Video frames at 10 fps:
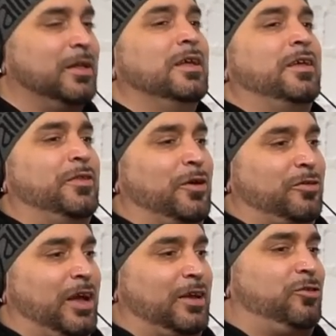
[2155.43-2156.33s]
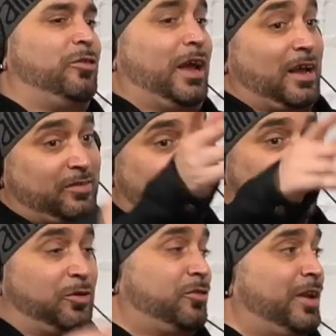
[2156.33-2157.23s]
There's, like I said,
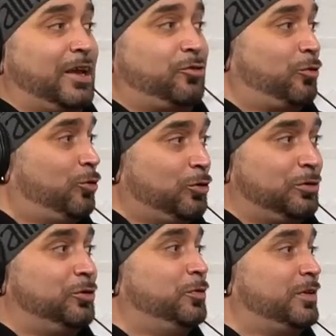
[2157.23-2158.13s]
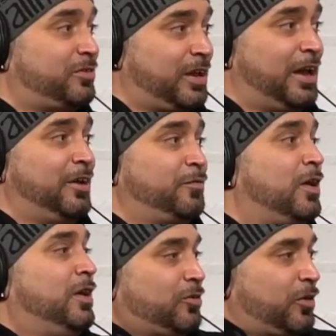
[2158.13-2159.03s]
there's Stay True, you and Sev.
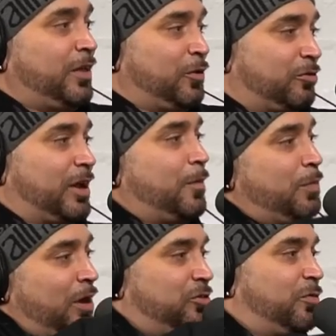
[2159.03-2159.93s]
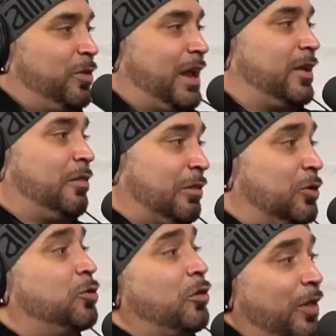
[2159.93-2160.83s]
Mm-hmm. So, and there's, like, a bunch of, like,
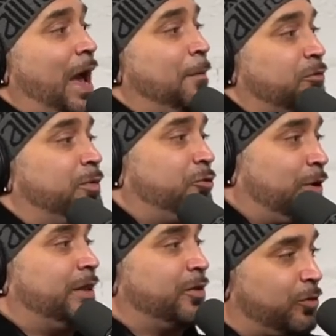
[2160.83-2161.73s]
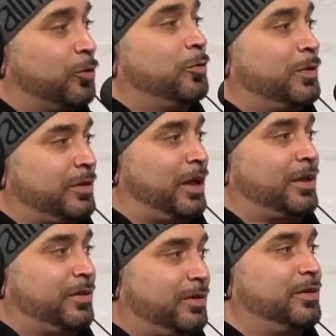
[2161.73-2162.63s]
little collabs between the group. And, like,
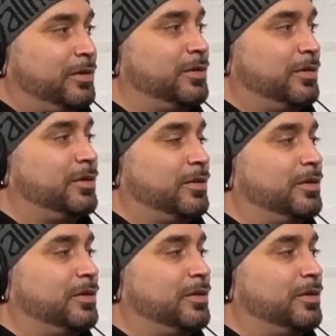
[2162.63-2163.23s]
yeah, for sure.